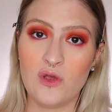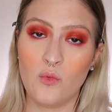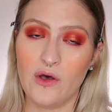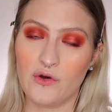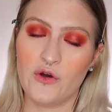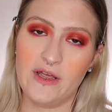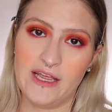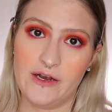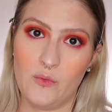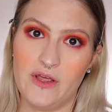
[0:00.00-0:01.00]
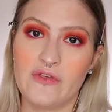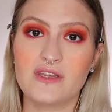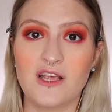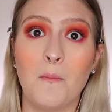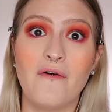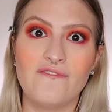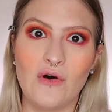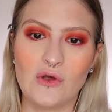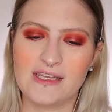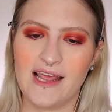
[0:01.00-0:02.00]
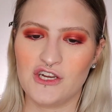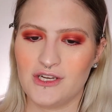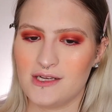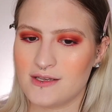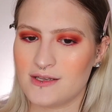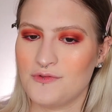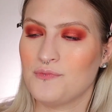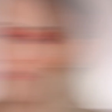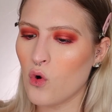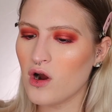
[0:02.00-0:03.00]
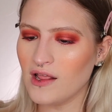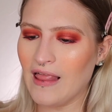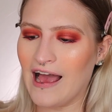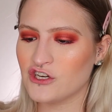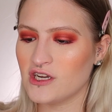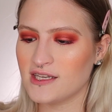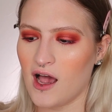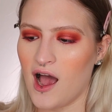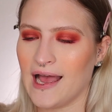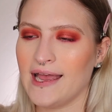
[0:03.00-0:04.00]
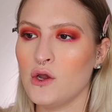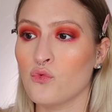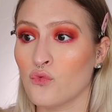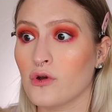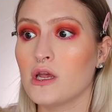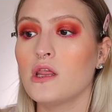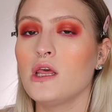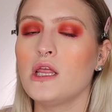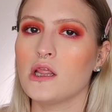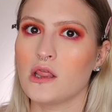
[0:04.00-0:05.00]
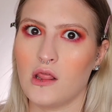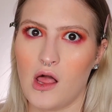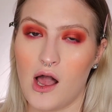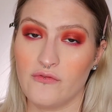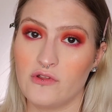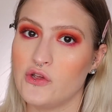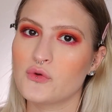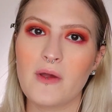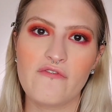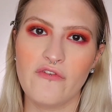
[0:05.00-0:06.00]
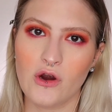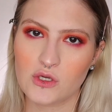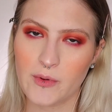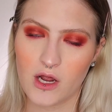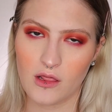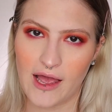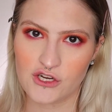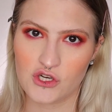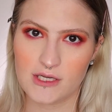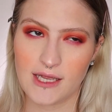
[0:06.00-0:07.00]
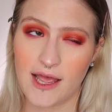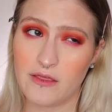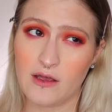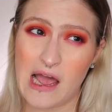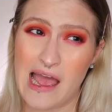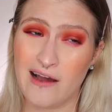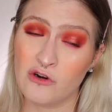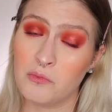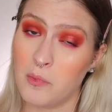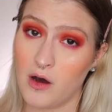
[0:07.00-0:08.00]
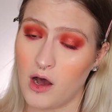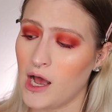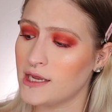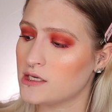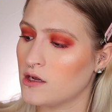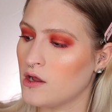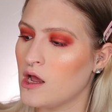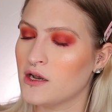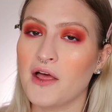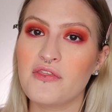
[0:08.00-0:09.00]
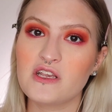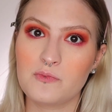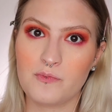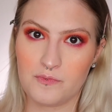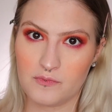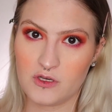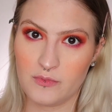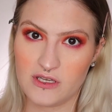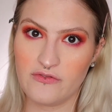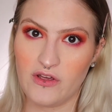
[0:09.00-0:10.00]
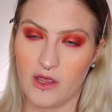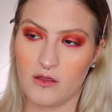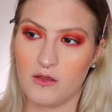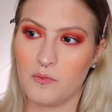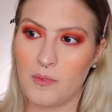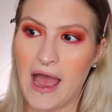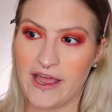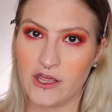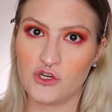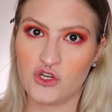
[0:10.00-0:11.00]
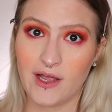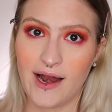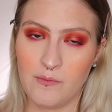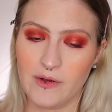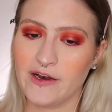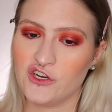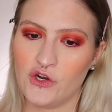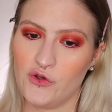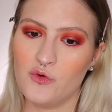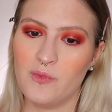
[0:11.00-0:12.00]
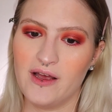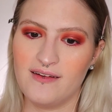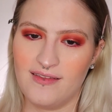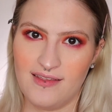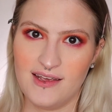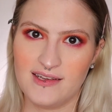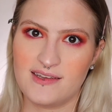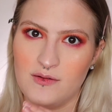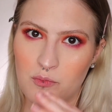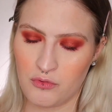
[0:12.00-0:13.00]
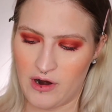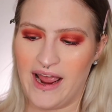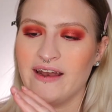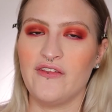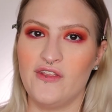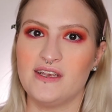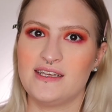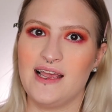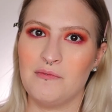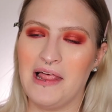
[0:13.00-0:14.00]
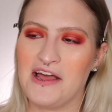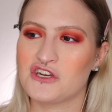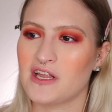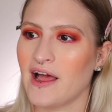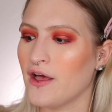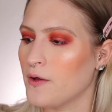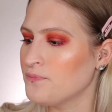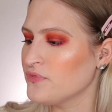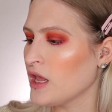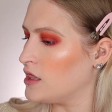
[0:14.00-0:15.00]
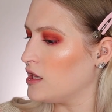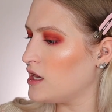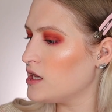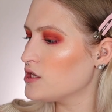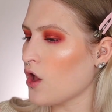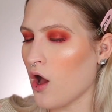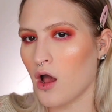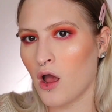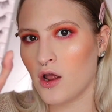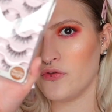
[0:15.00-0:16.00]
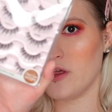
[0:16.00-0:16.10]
will go in with some false lashes. For lashes, I really love, these are my first pair of lashes I think I ever bought. Not this specific package that I'm going to show you, but this brand and this same lash style. These are